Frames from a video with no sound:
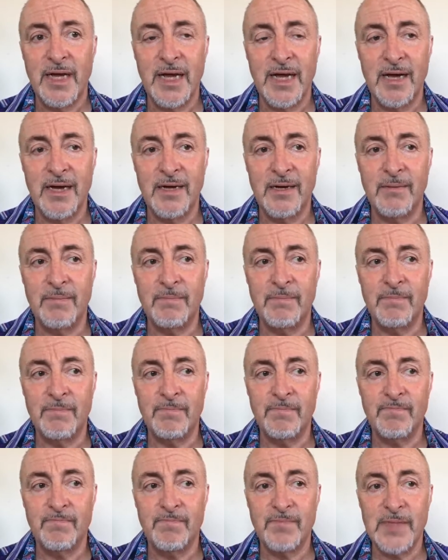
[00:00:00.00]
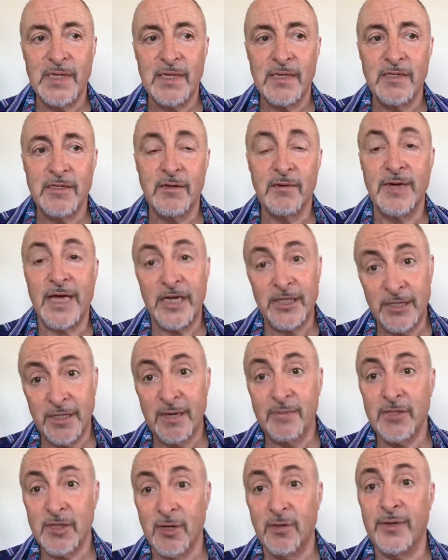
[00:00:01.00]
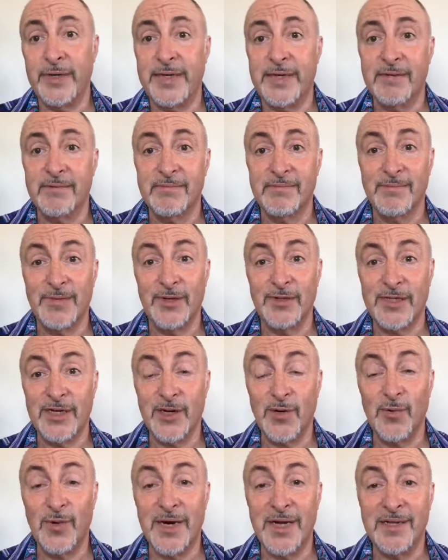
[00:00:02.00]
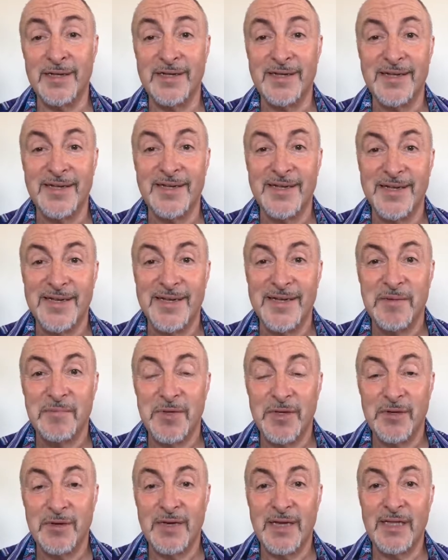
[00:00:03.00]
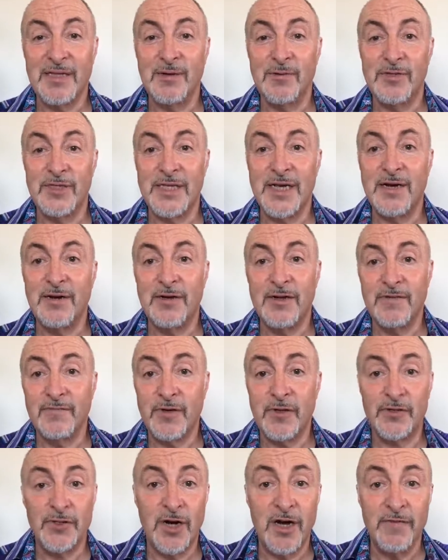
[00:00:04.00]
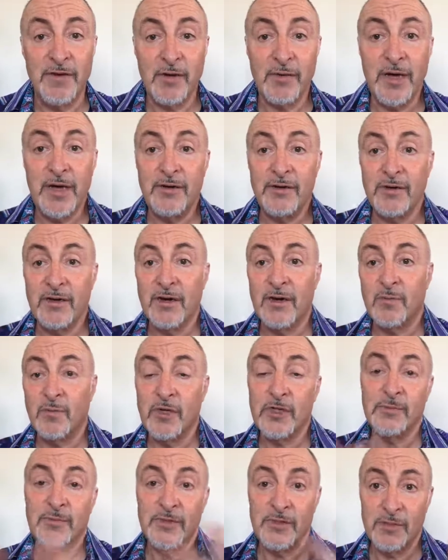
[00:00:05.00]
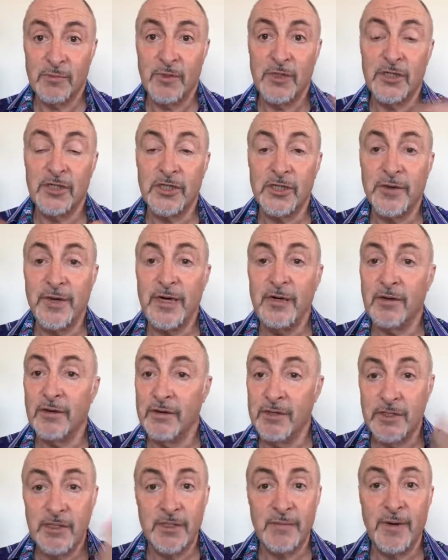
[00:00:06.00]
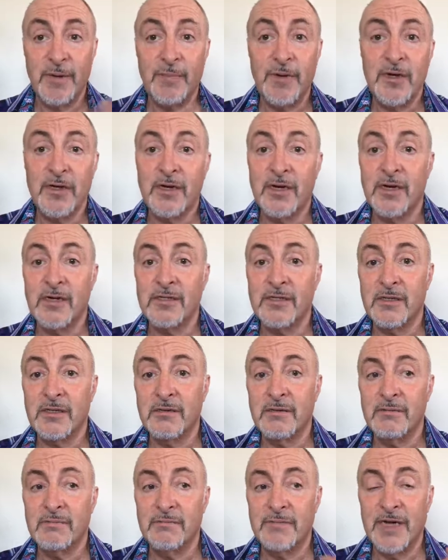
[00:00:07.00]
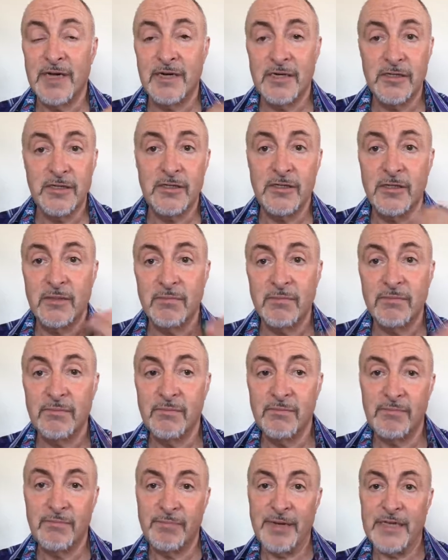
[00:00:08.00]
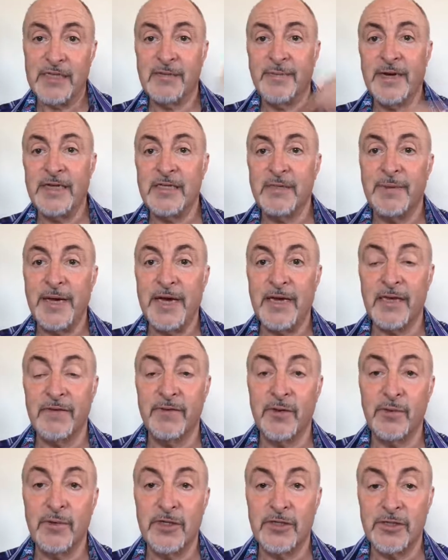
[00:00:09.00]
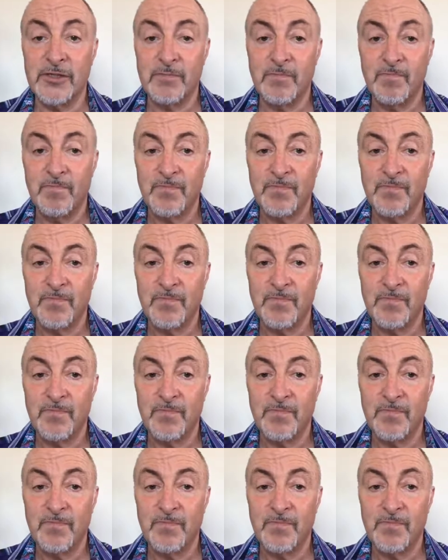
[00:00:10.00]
Um, so catching up slowly, but it'll take a while. But you can get those there, and if you're driving around, you can't watch my, watch the screen. You can listen to my podcast and listen to them back to back to back if you wish.